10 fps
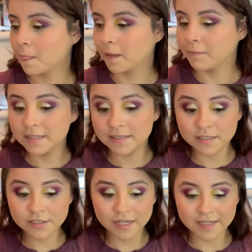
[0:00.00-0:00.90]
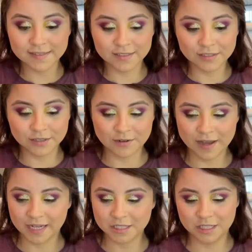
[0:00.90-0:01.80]
My sister has a girl,
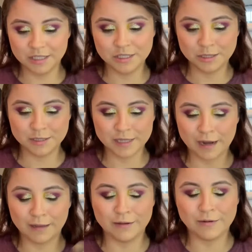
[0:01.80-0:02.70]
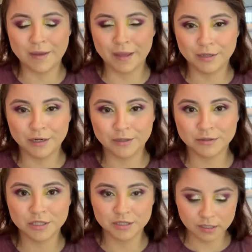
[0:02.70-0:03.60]
actually. She just had a little baby girl.
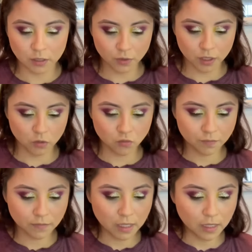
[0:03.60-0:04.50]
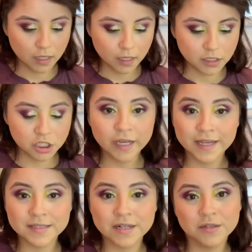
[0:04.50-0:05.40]
She's so cute. She
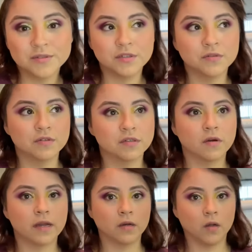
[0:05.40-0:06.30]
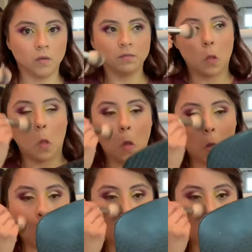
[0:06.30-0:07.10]
hates clothes, too, so I don't know.